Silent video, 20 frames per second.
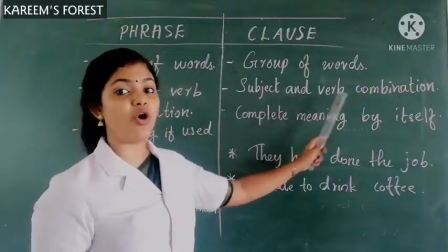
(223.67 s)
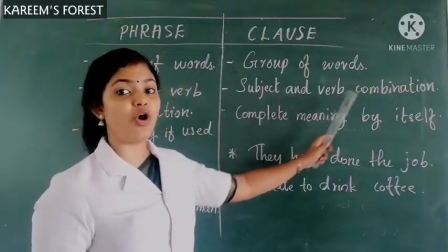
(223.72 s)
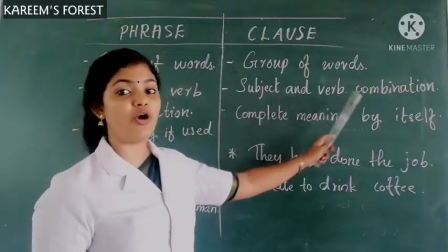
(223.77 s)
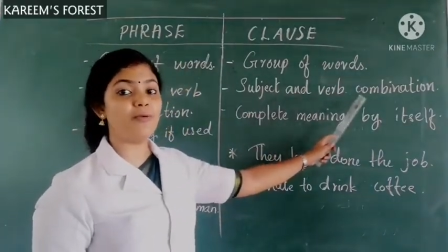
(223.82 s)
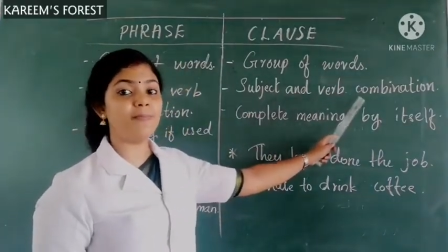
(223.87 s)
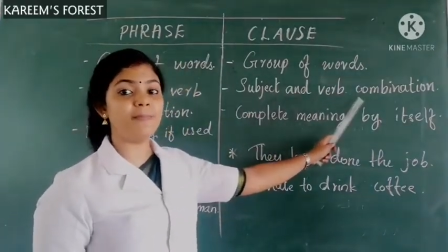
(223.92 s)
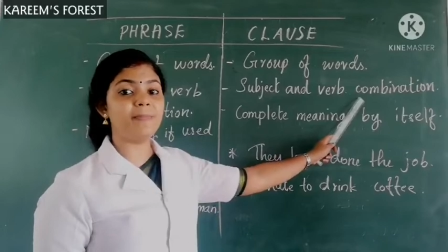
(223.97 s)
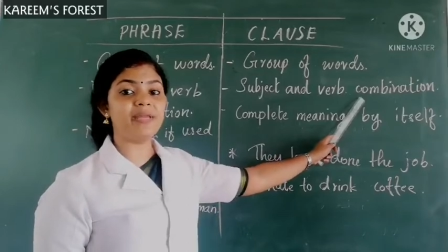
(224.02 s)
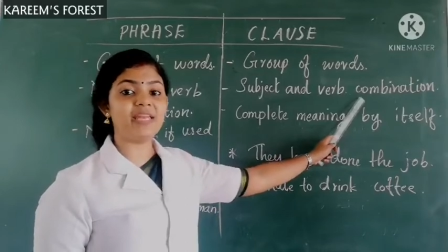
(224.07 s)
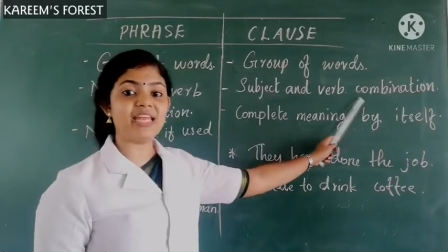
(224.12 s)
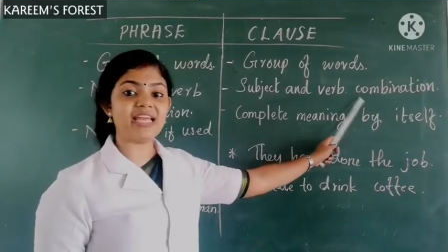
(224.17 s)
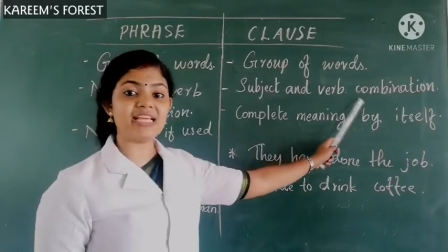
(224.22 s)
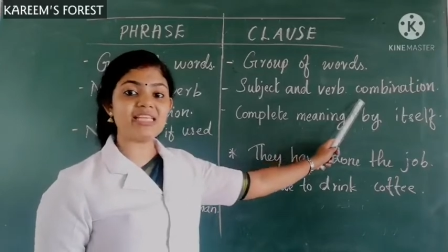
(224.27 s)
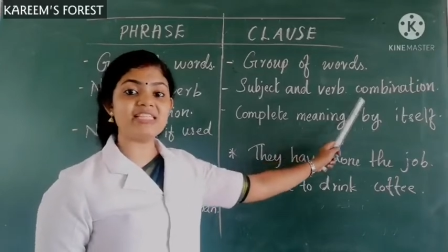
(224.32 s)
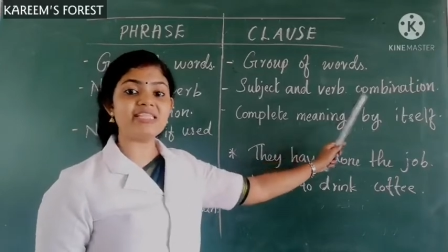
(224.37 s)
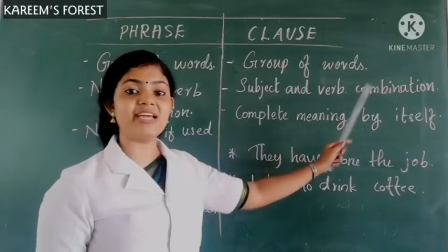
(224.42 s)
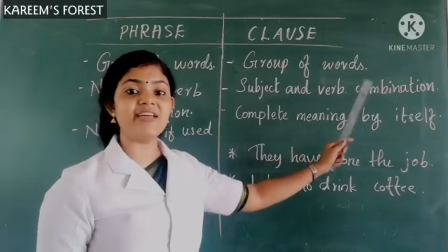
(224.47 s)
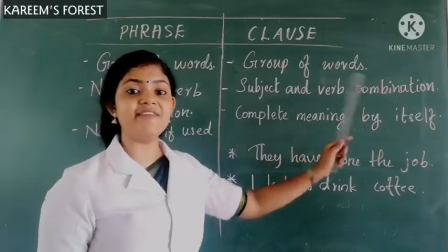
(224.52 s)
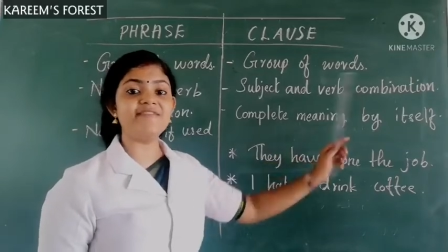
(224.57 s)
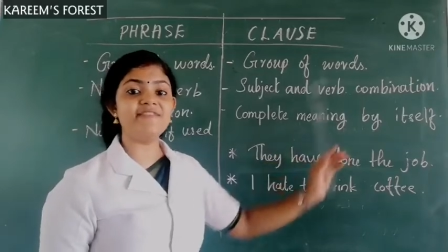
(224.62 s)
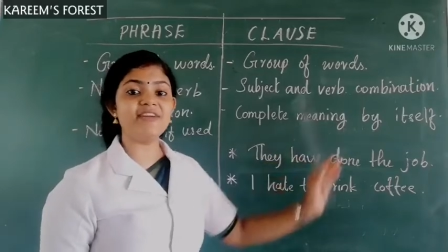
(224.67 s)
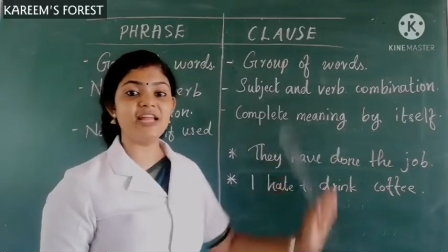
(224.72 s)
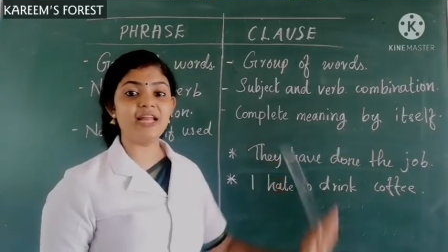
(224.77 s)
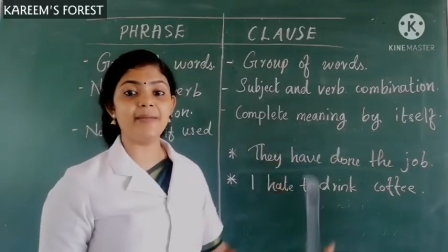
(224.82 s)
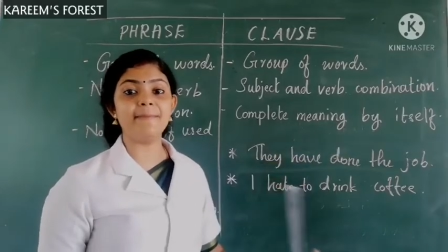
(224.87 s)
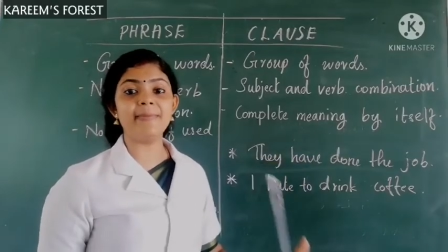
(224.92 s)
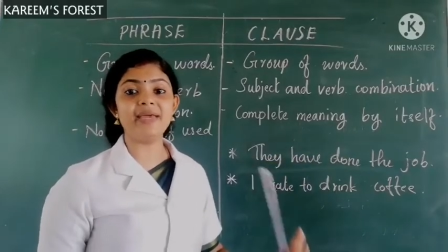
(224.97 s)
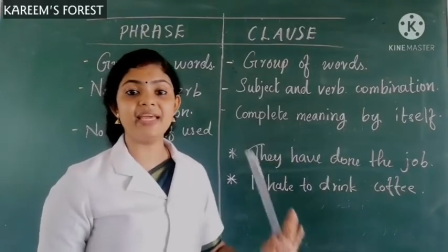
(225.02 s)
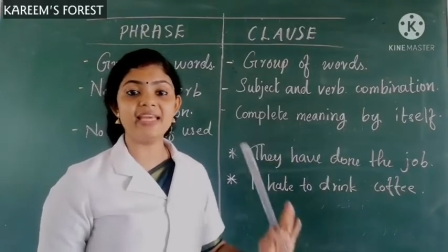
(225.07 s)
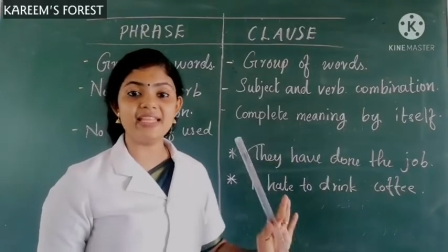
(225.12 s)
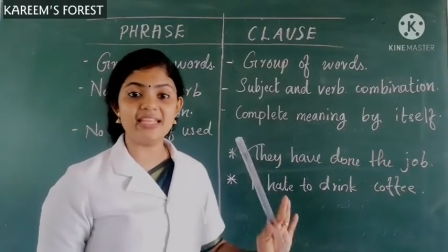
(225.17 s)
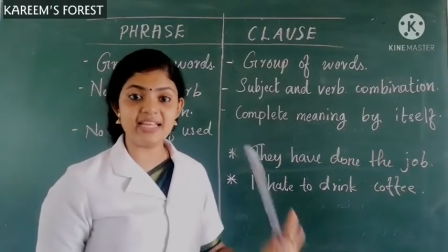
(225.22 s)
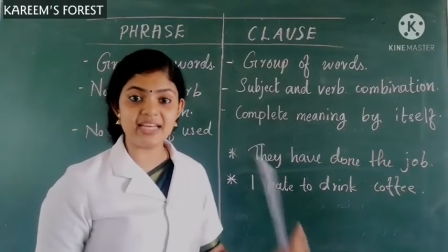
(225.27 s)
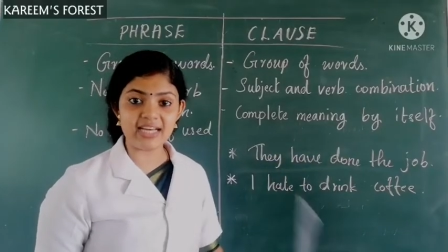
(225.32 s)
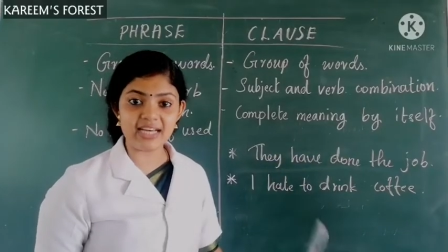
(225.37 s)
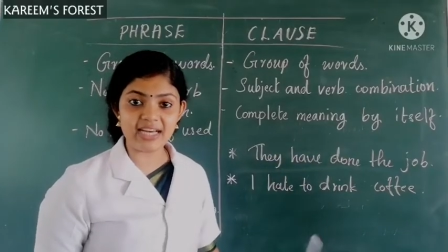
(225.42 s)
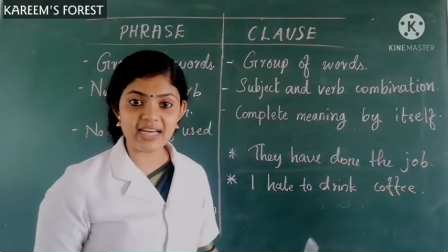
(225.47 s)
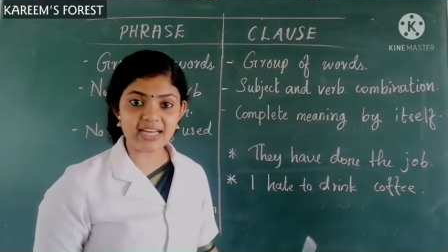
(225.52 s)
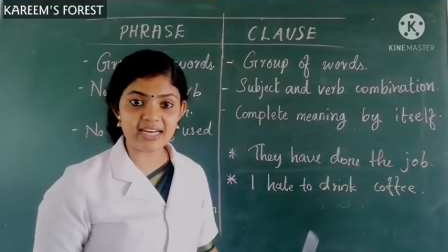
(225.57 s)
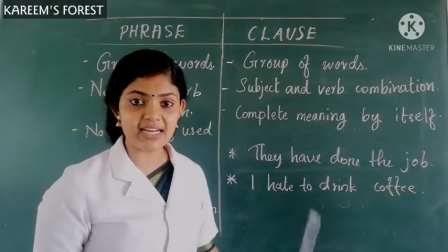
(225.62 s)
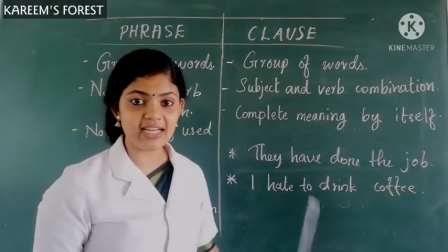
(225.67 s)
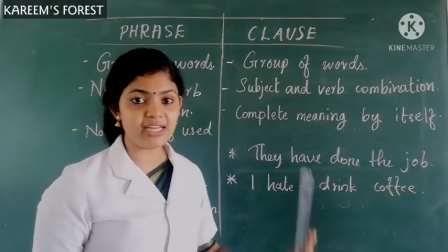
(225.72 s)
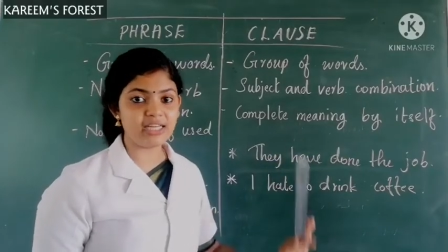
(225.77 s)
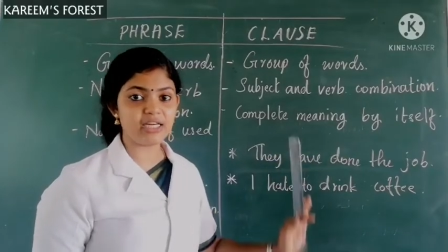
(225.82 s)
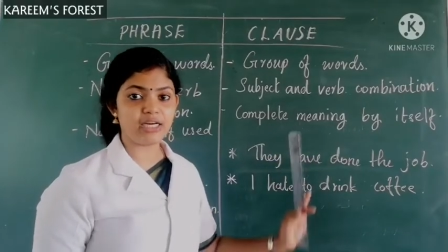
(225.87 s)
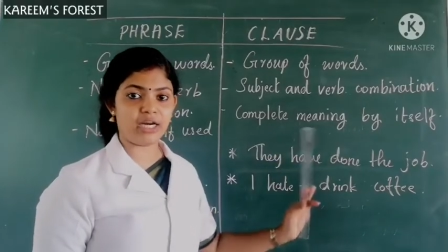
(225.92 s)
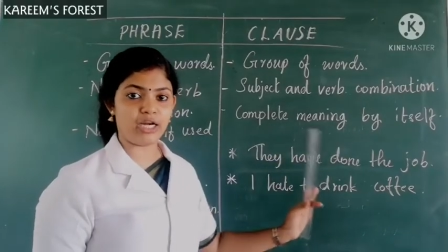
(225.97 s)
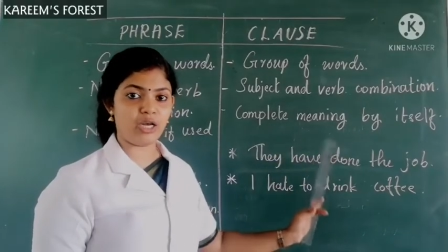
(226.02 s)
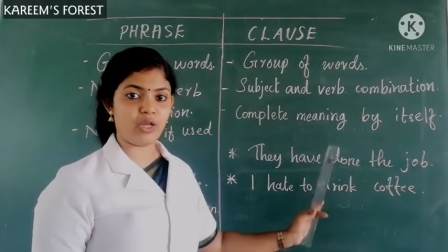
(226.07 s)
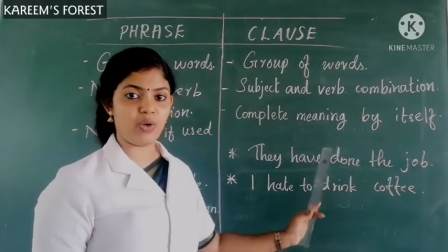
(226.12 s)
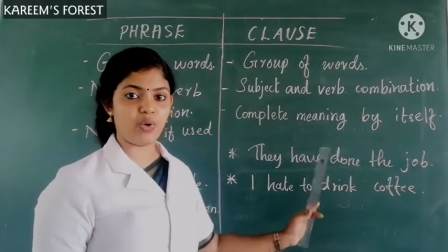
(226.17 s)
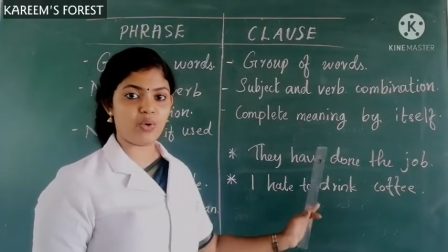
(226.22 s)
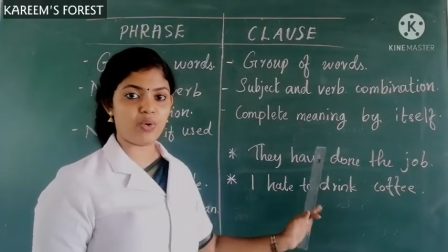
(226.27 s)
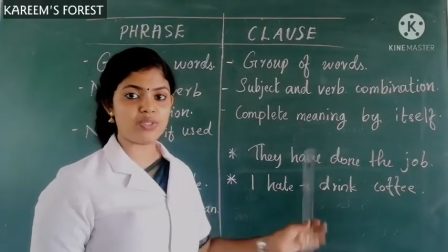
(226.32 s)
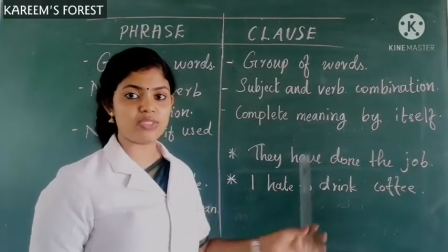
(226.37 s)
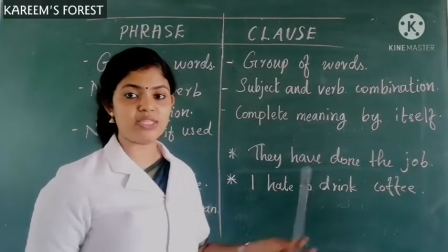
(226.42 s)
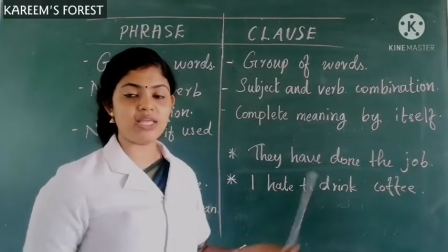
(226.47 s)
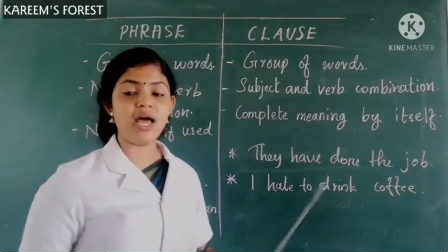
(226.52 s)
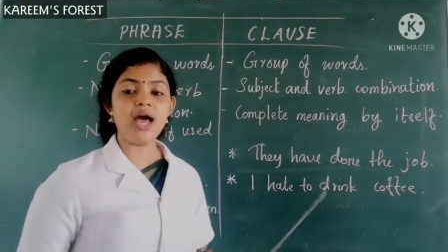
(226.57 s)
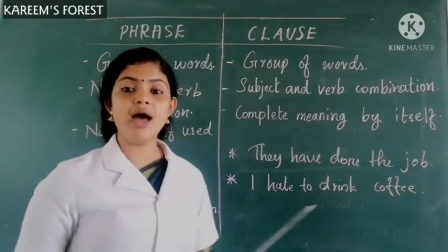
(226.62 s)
combination will be there in clause.